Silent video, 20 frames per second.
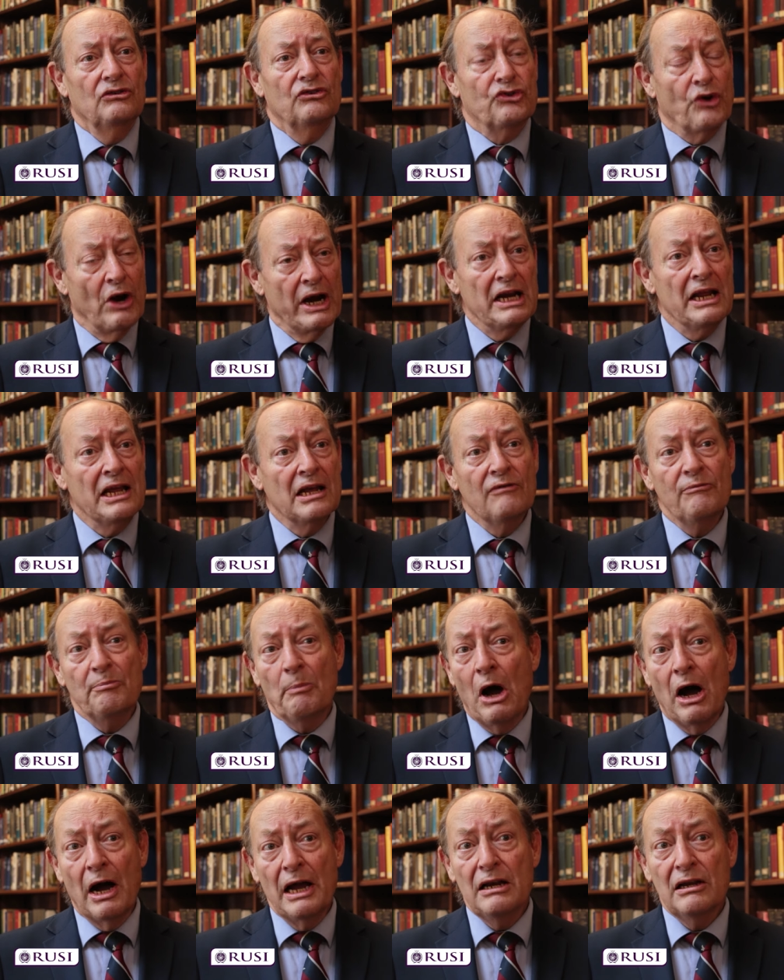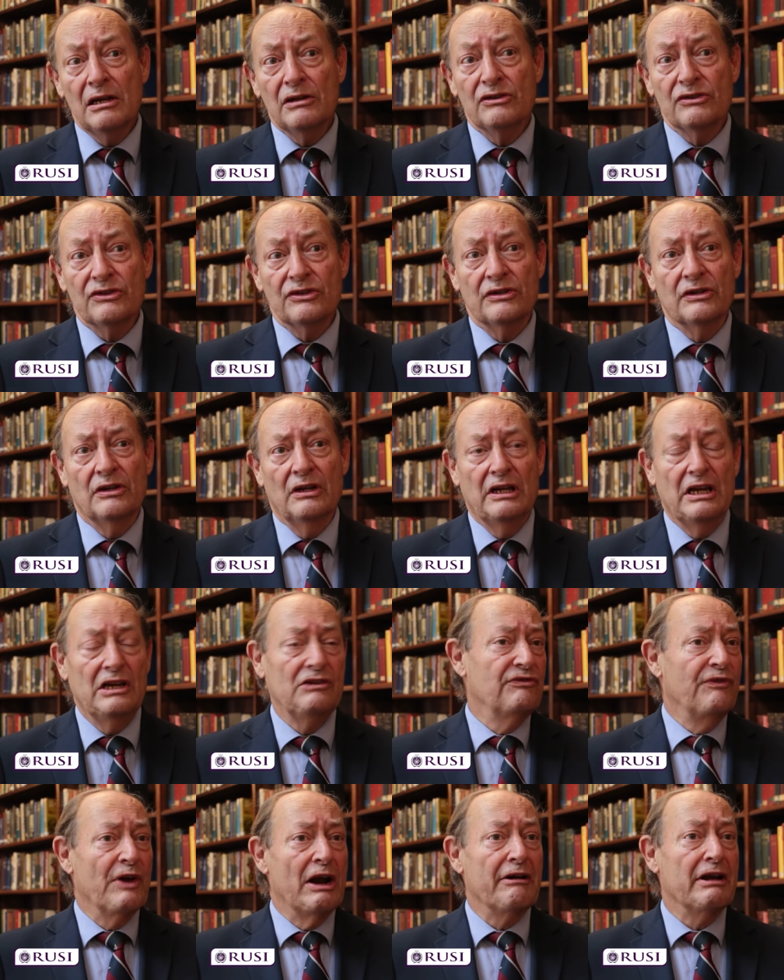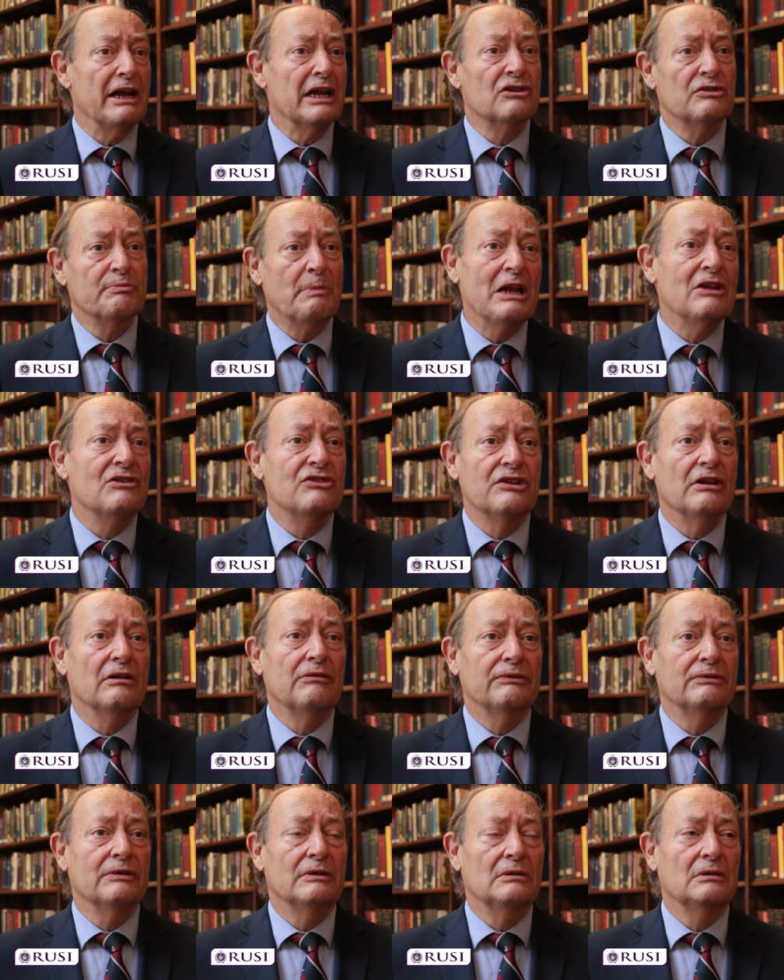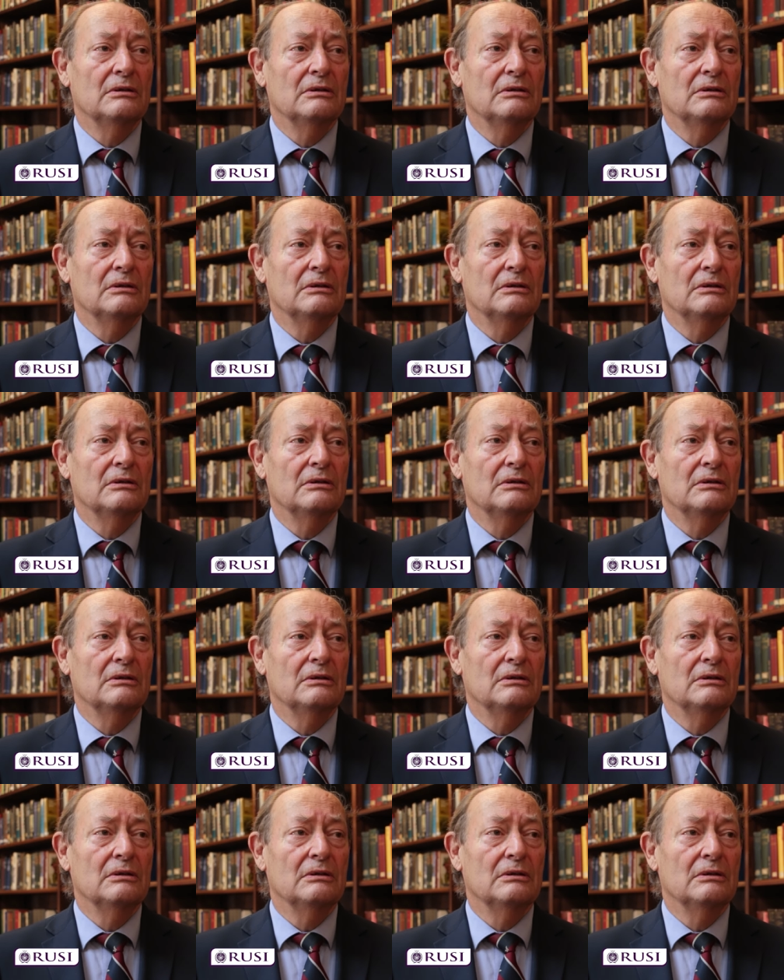Training of pilots is very expensive.